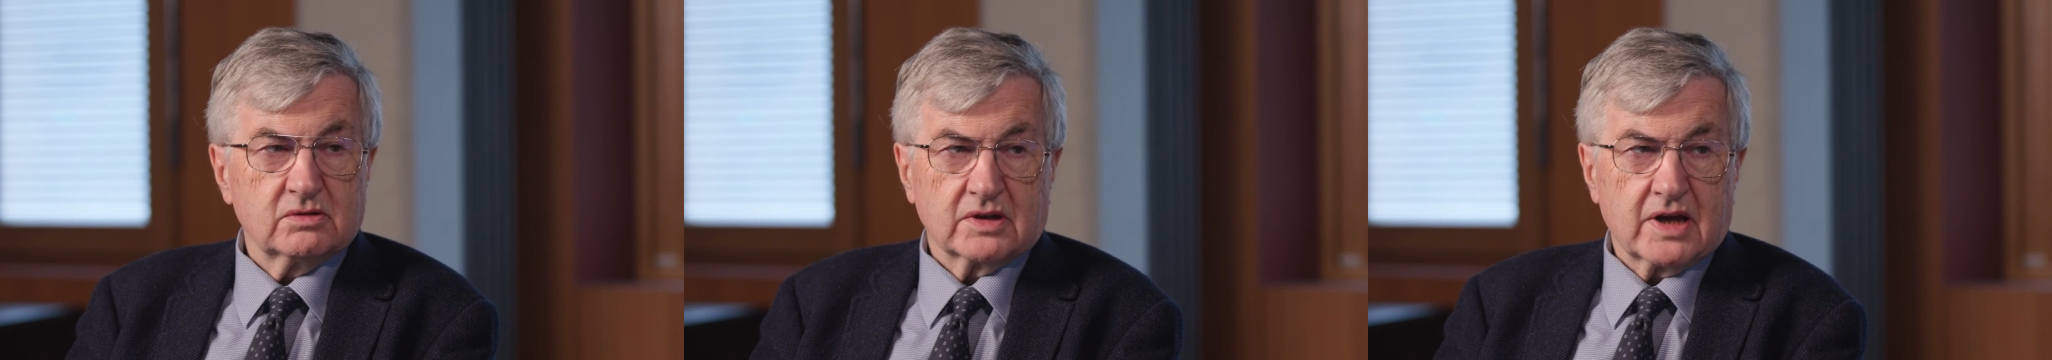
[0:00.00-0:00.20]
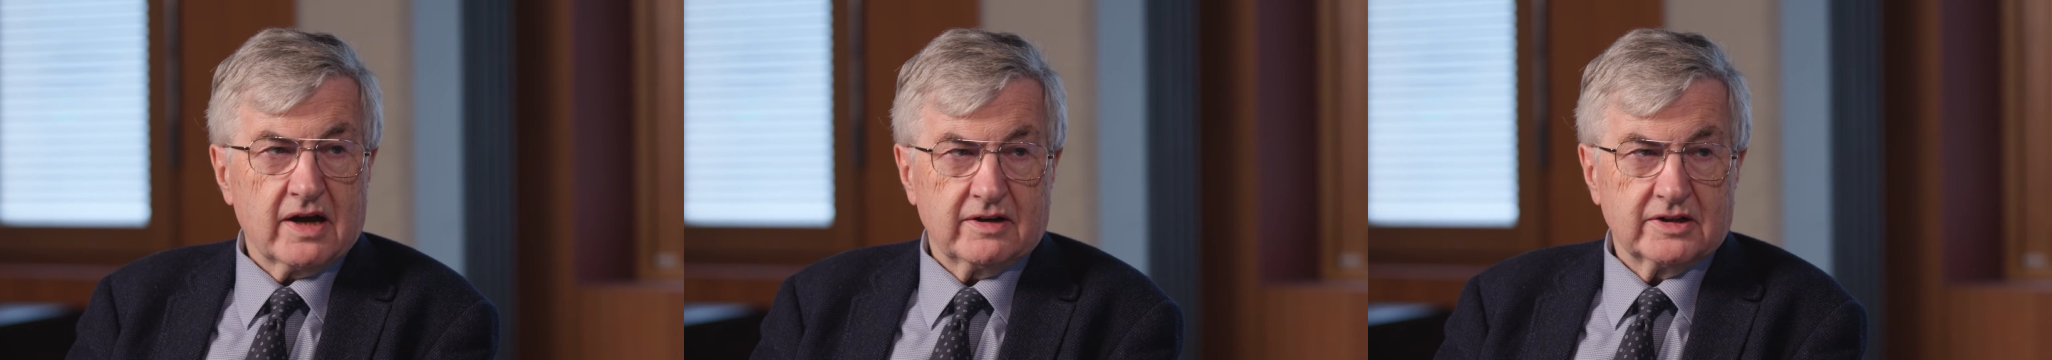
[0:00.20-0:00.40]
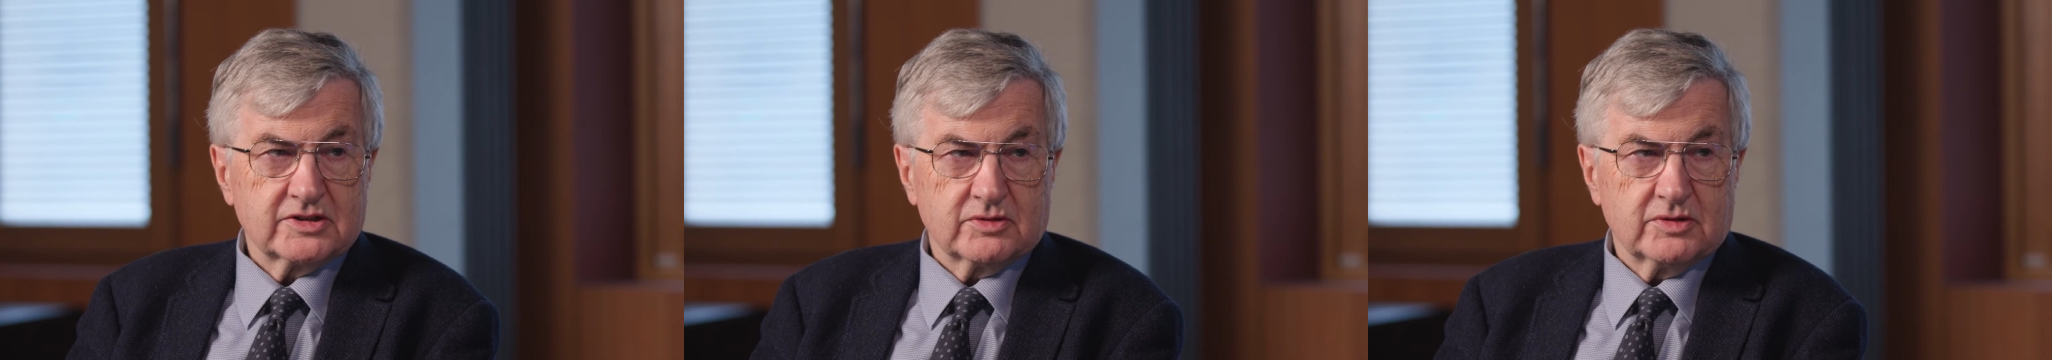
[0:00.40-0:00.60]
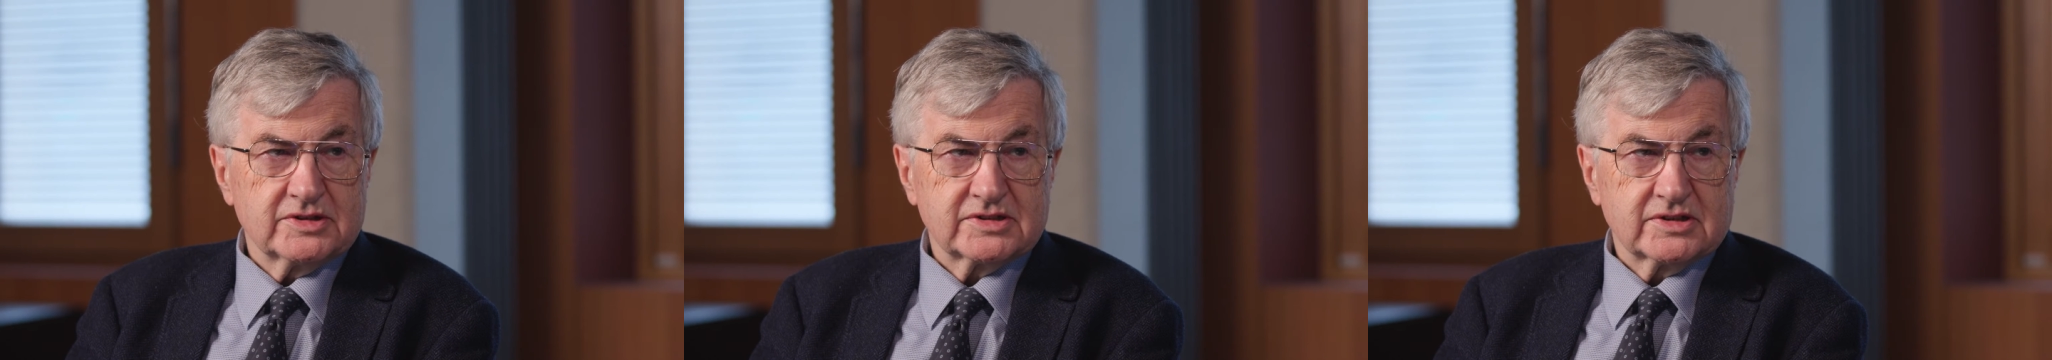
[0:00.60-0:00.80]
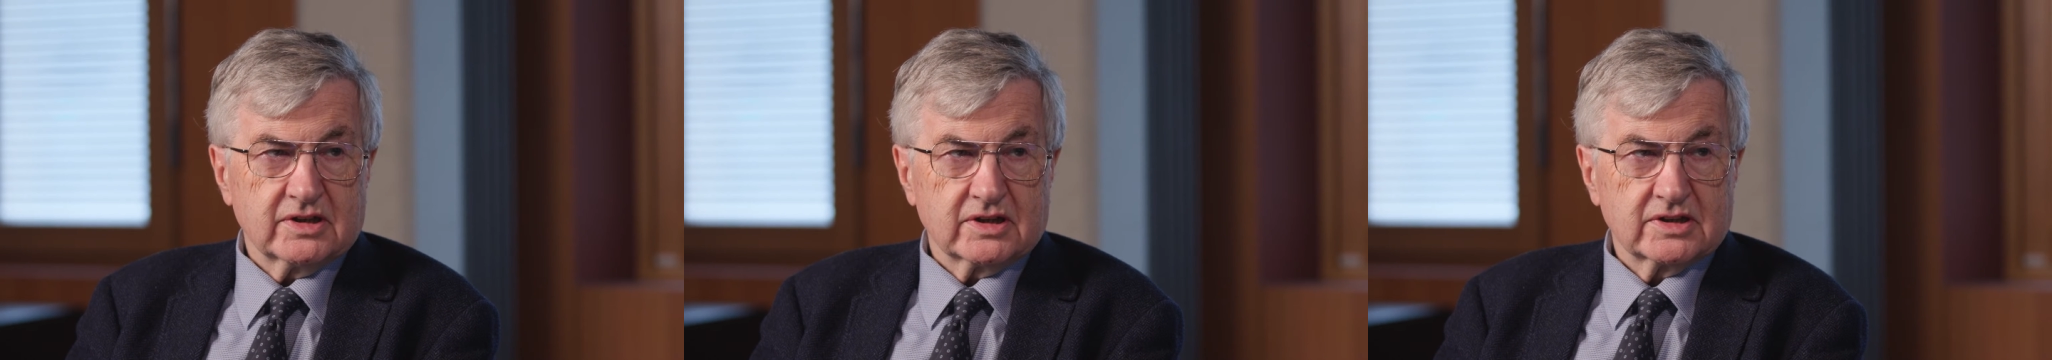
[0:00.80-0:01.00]

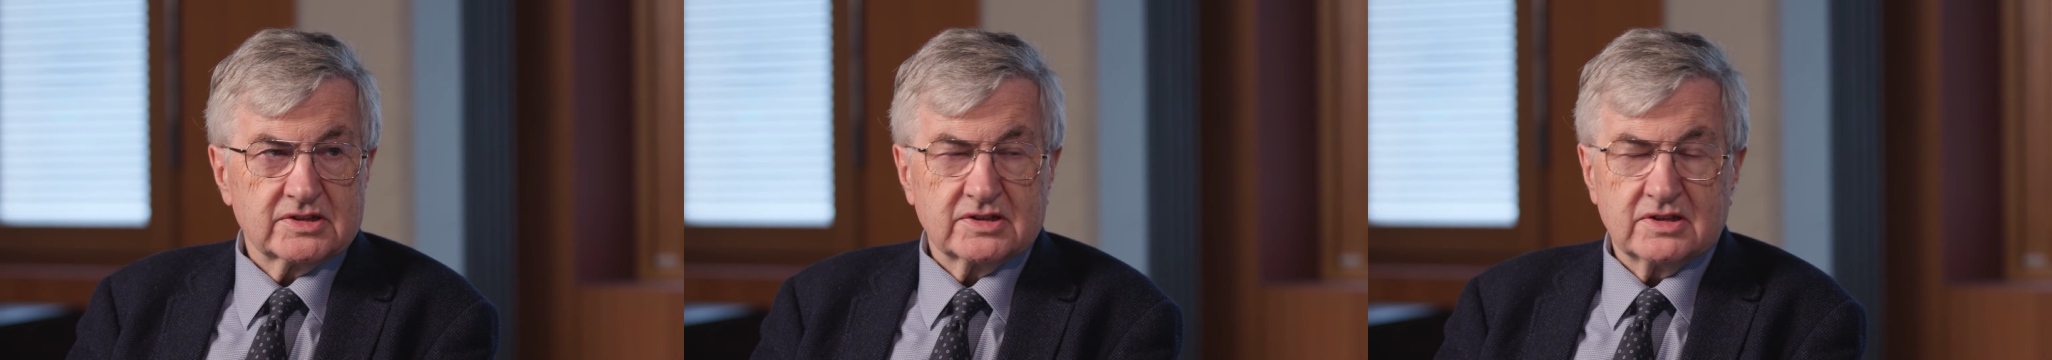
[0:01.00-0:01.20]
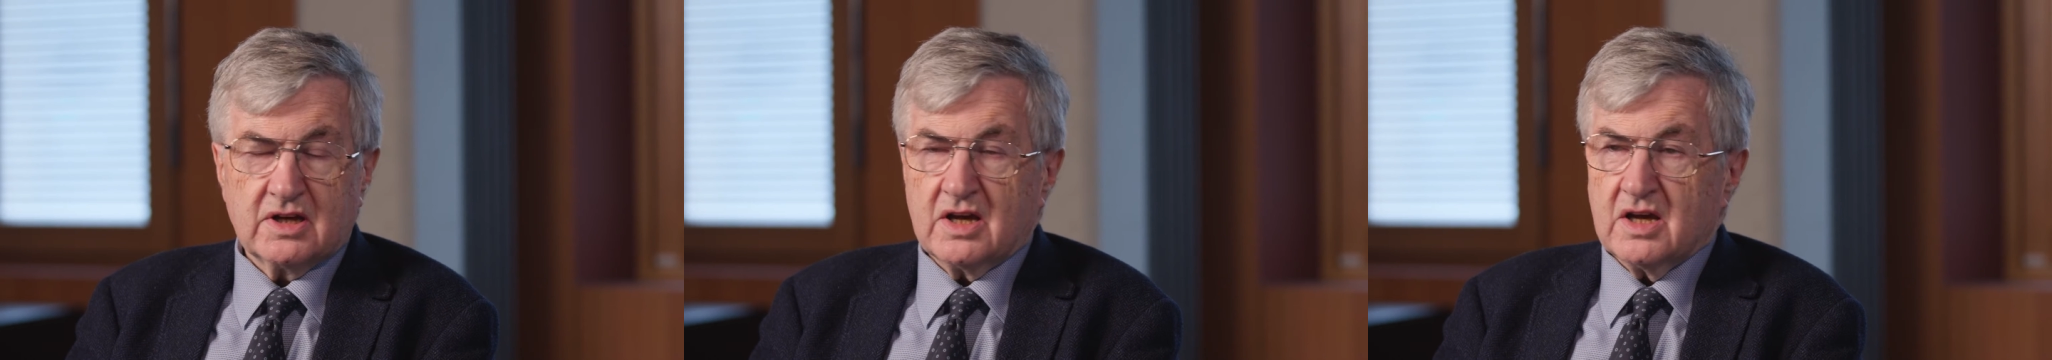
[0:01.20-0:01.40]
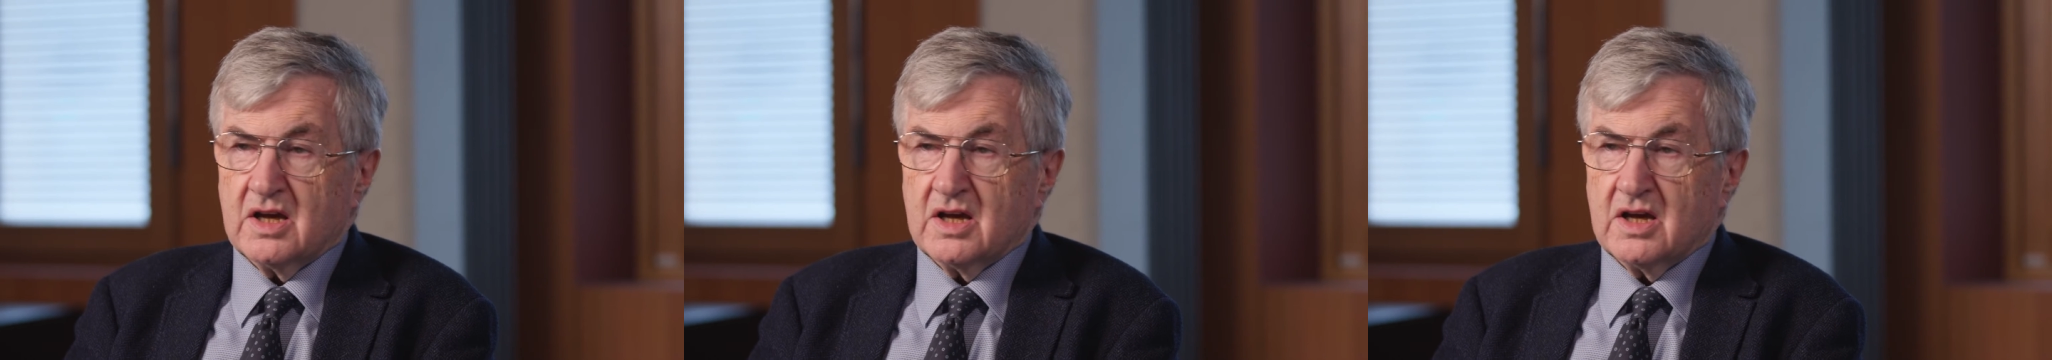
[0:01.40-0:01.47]
characteristics,